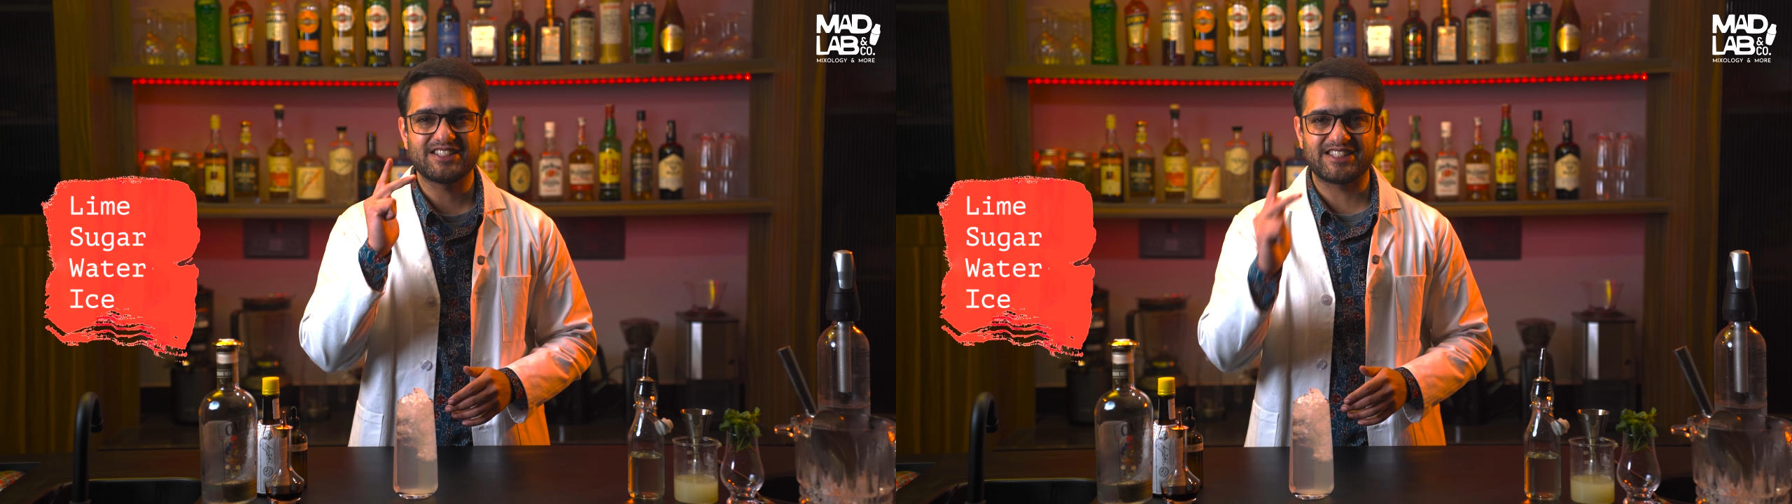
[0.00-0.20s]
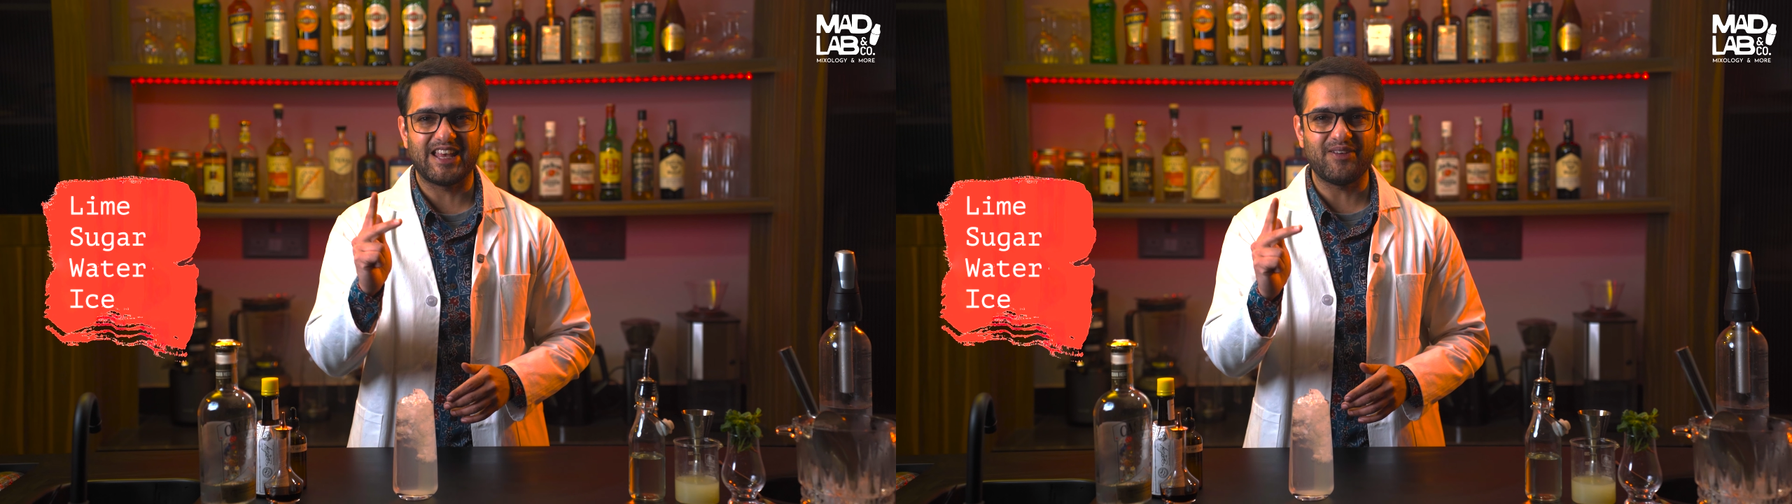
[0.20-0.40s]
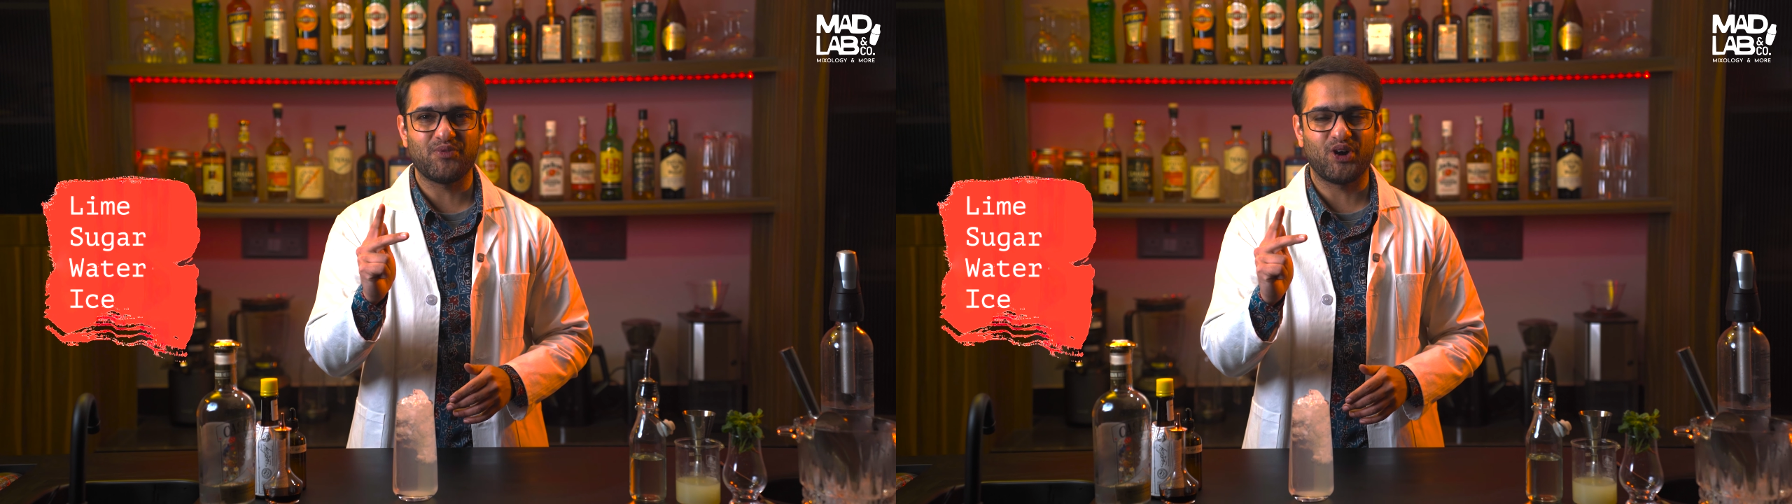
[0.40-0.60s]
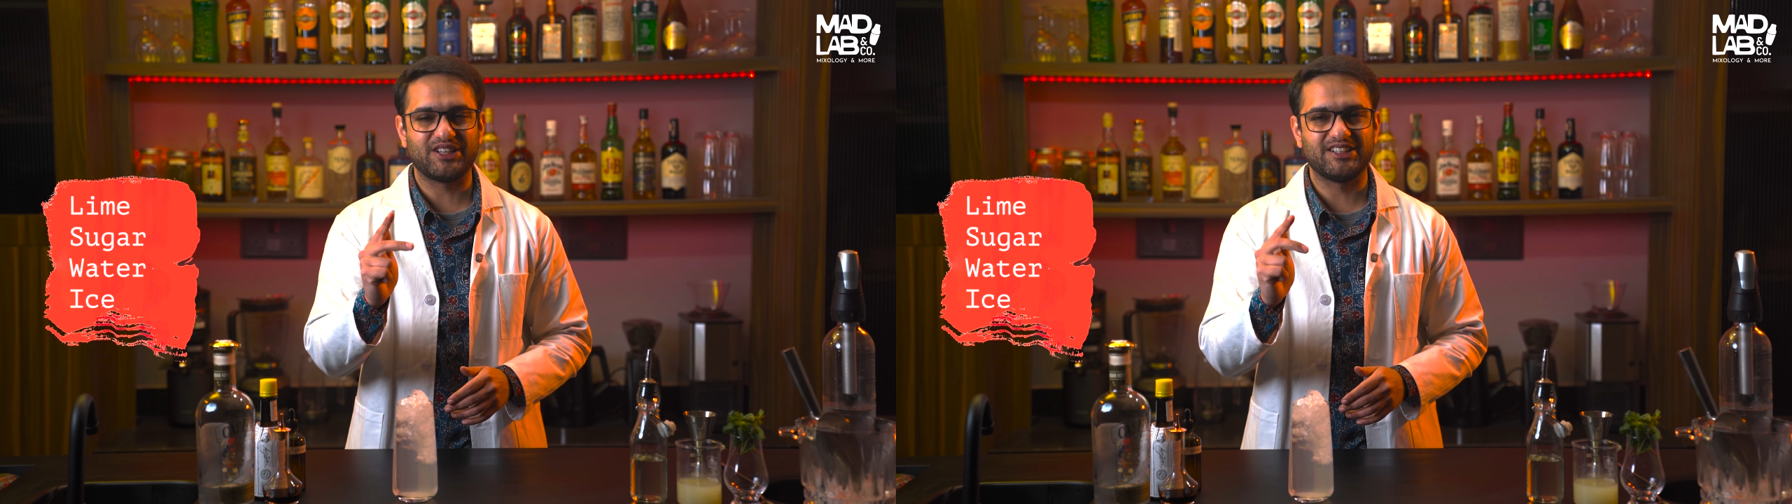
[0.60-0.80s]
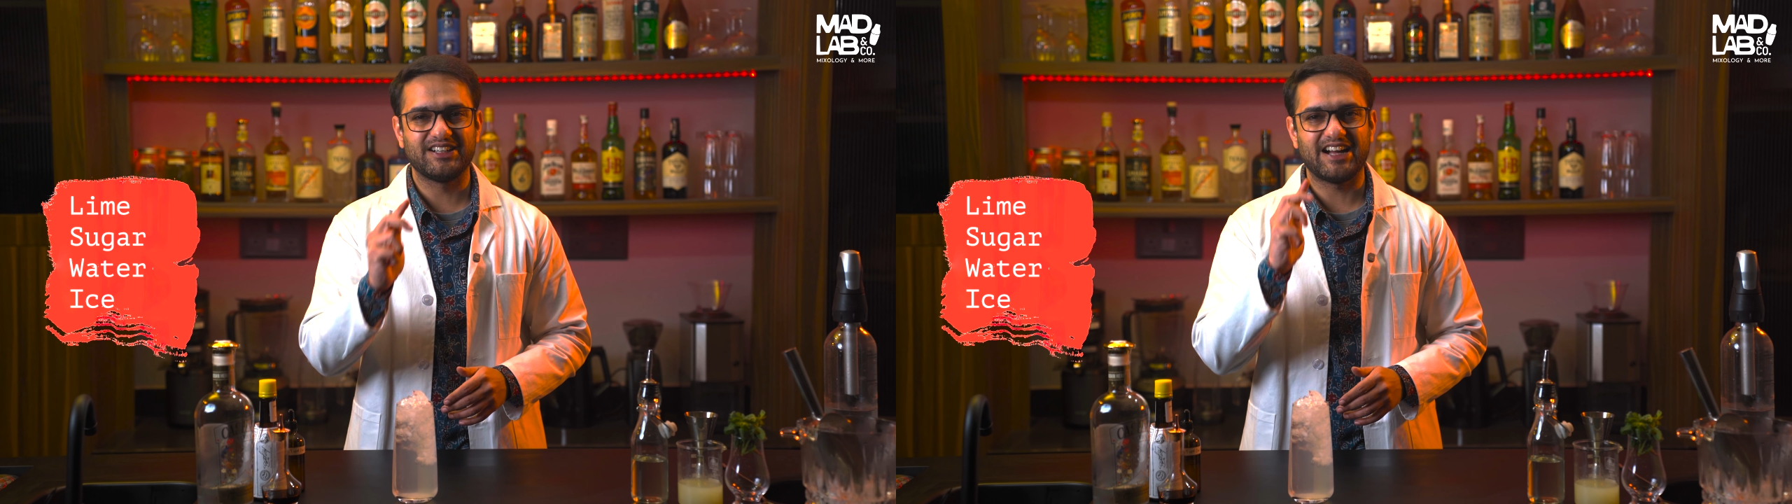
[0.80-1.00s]
same
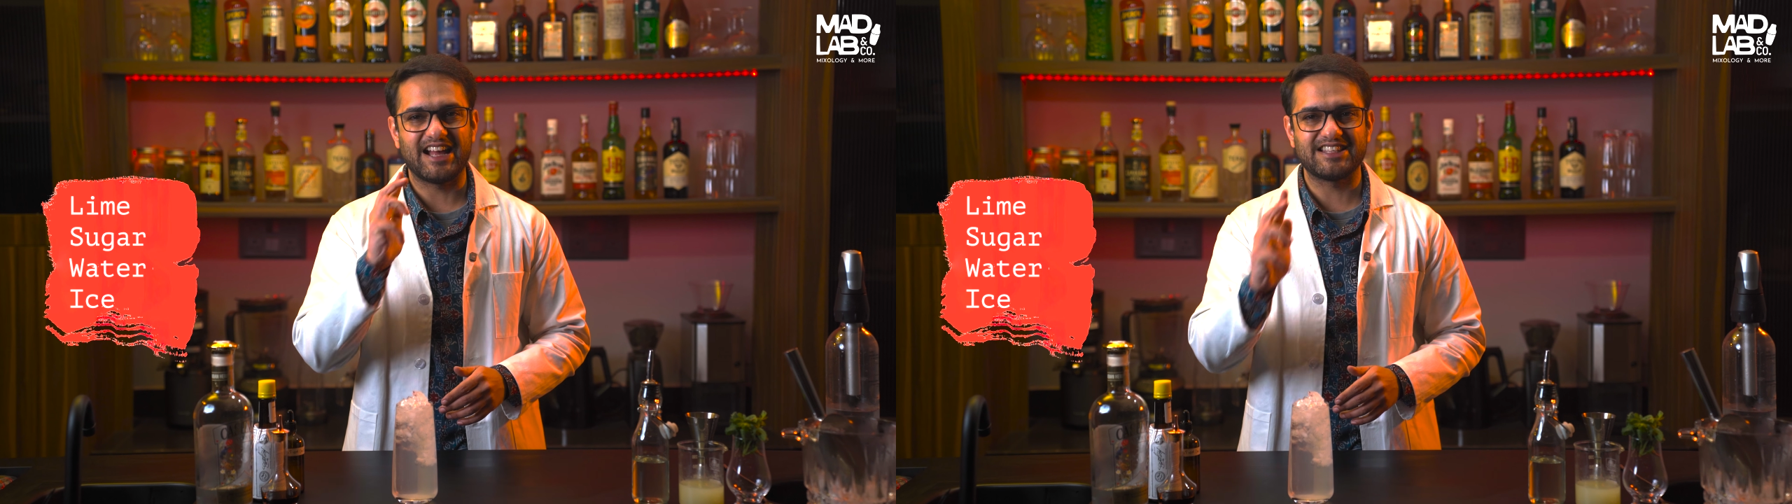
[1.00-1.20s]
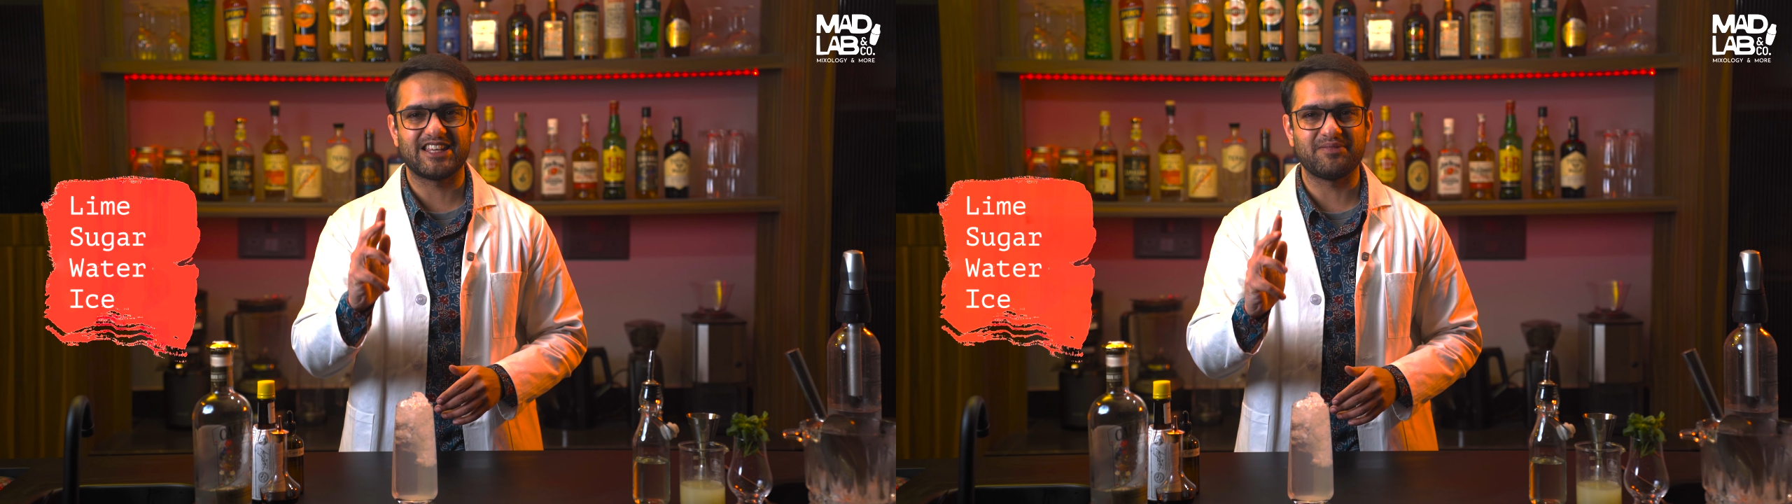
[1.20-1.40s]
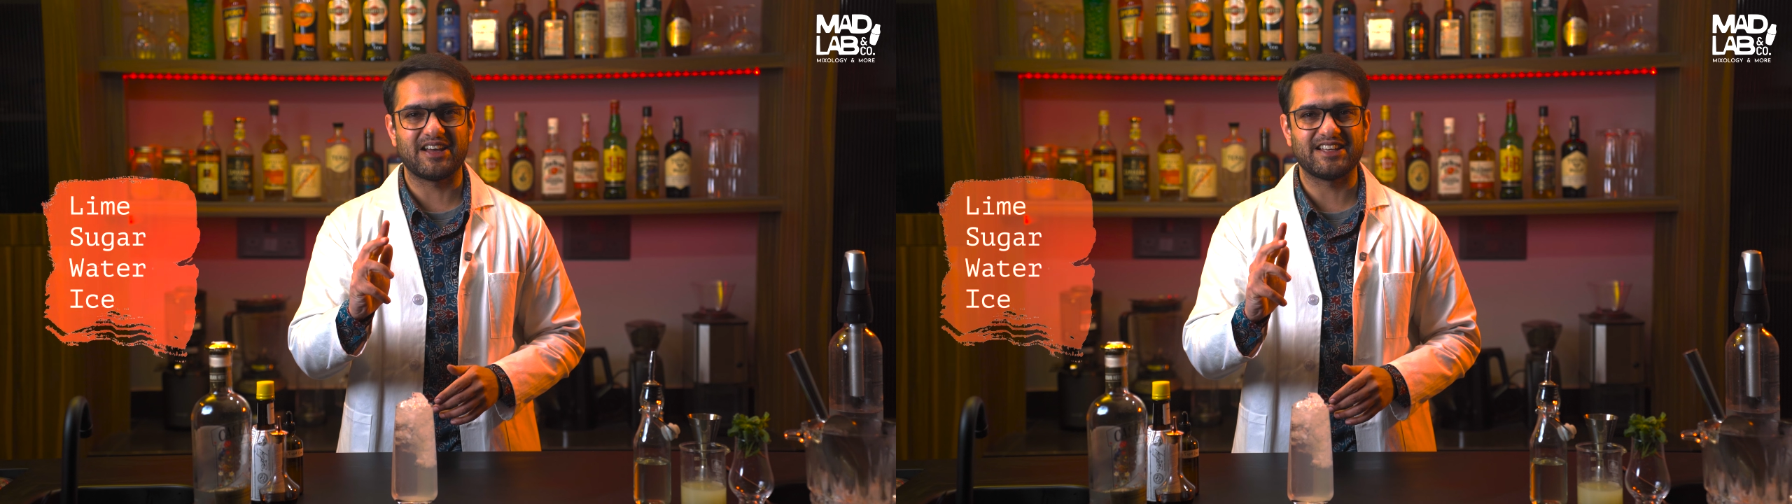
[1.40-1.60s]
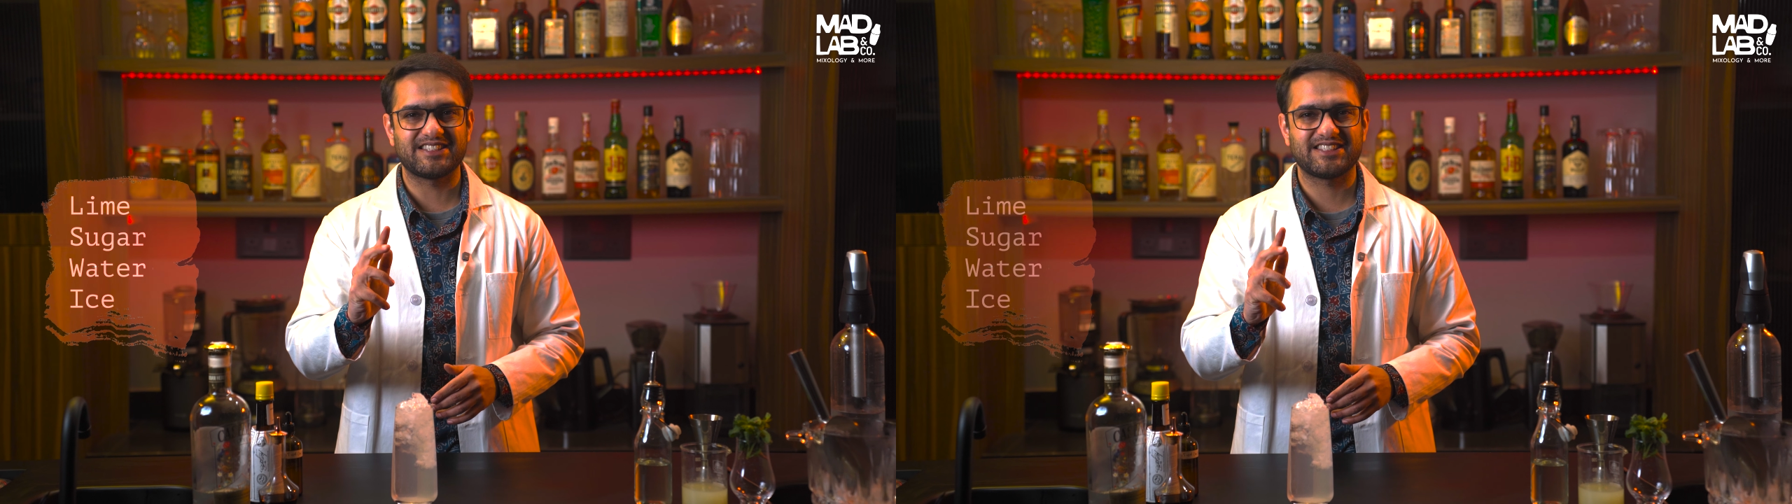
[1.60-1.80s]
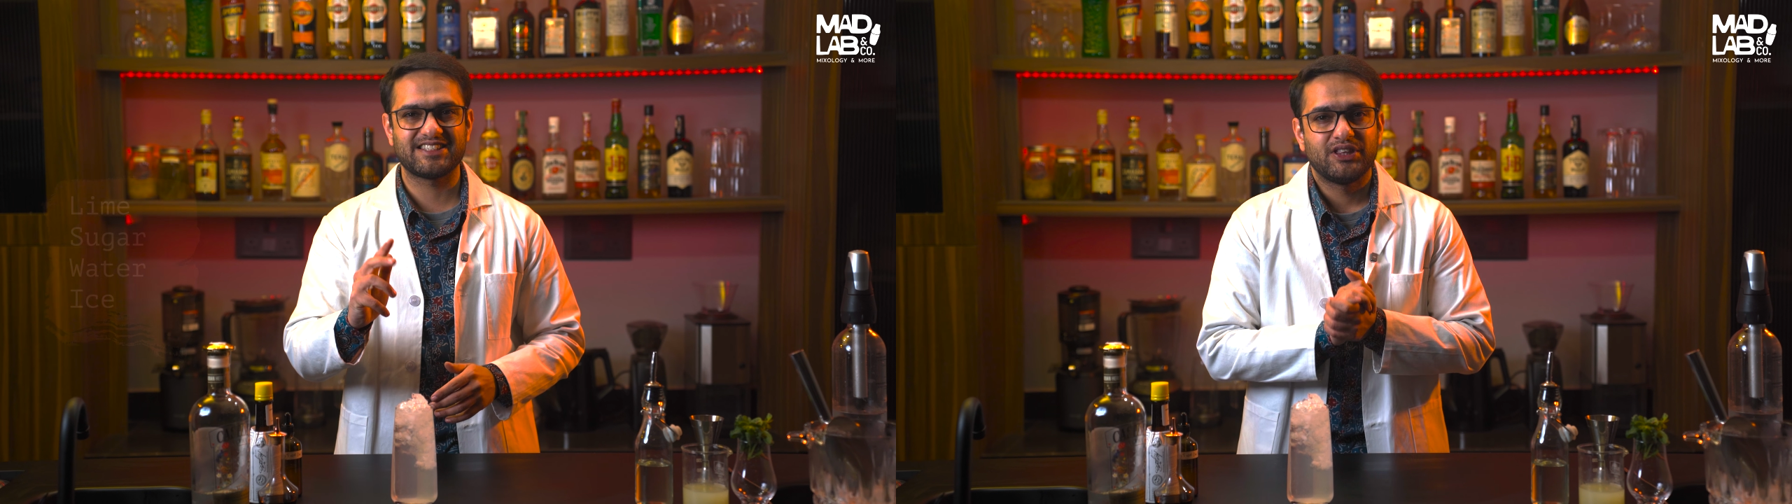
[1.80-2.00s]
water, and same
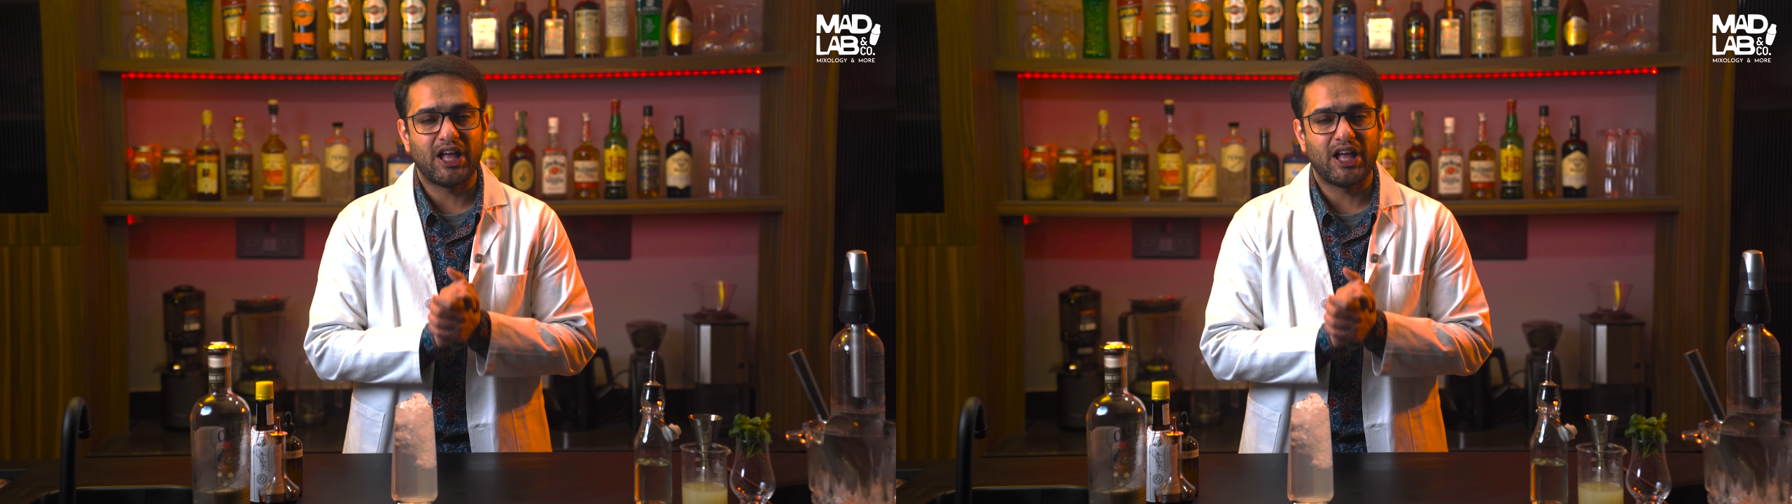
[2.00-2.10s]
ice.